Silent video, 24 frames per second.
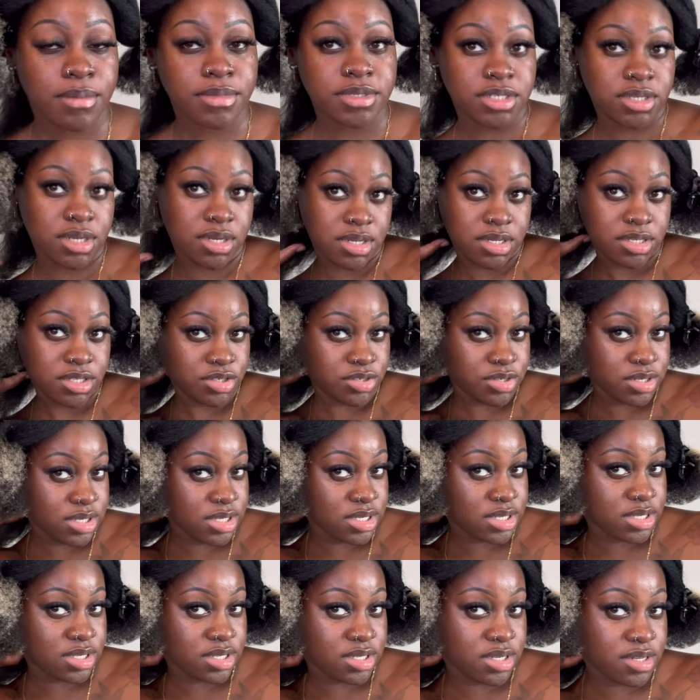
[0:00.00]
gonna show you the
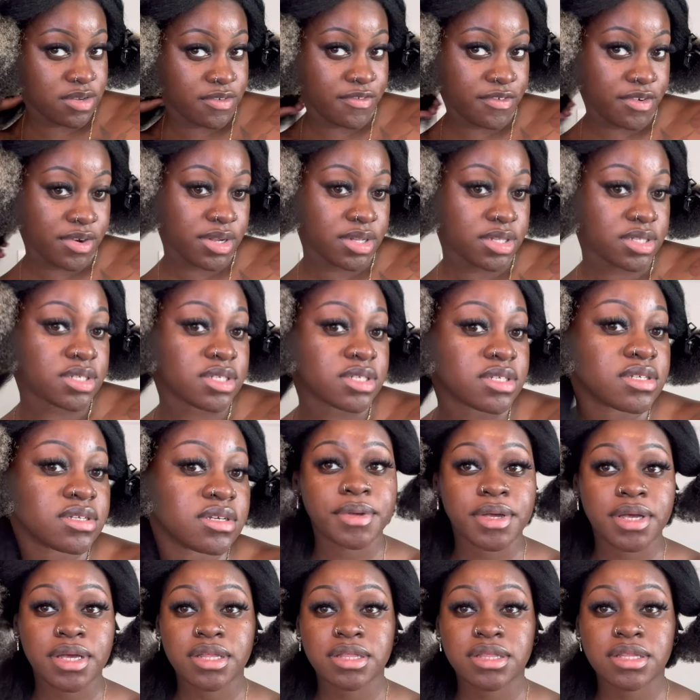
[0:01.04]
shrinkage difference.
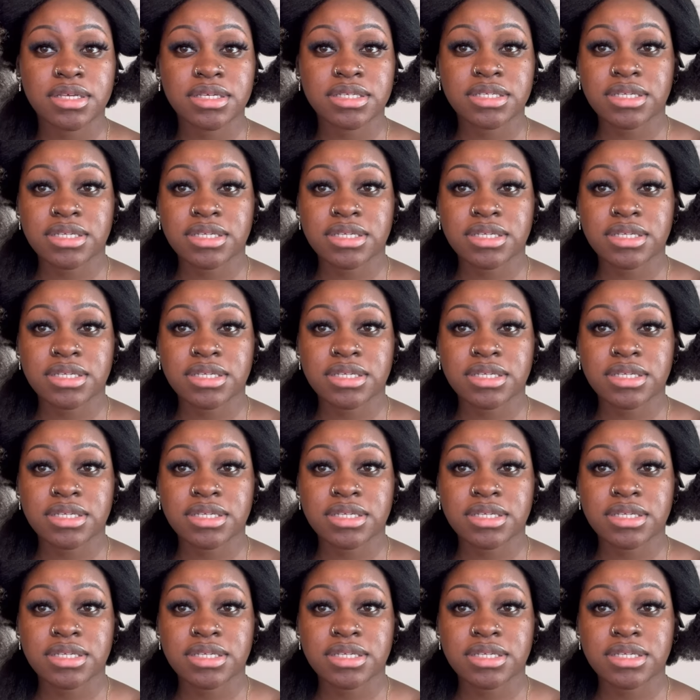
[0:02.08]
This